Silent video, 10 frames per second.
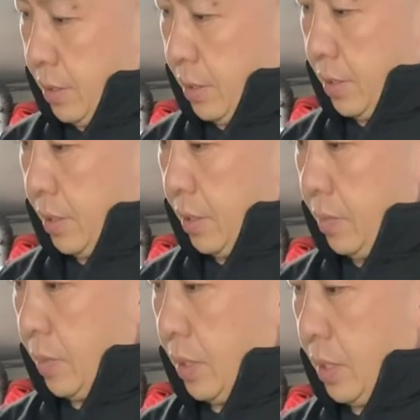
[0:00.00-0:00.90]
Same
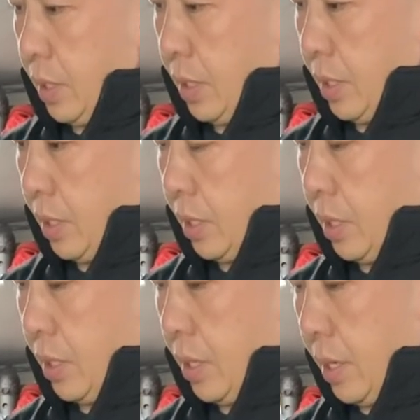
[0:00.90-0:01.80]
thing
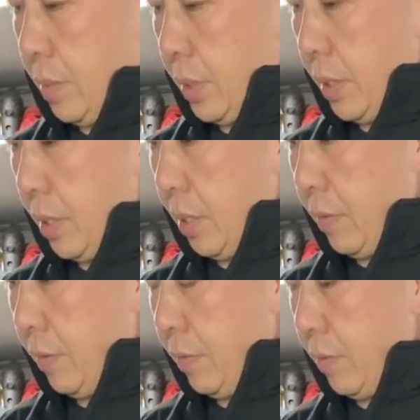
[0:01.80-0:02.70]
here, I believe.
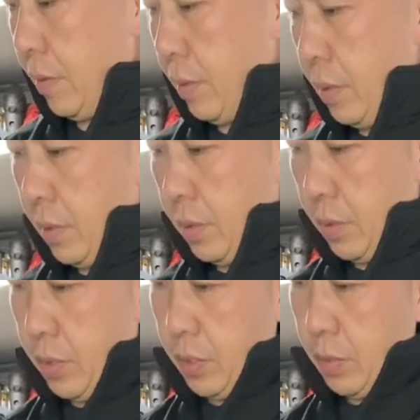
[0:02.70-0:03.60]
Or
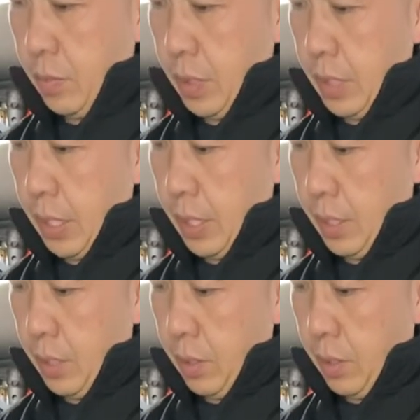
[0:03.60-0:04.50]
it's just one side.
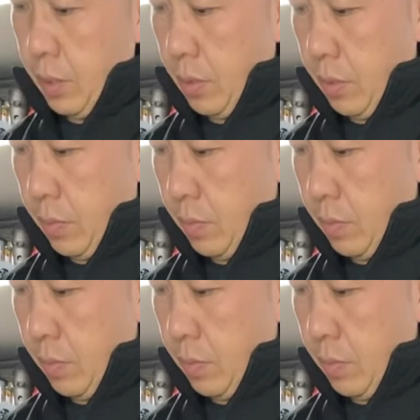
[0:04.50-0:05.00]
Nope.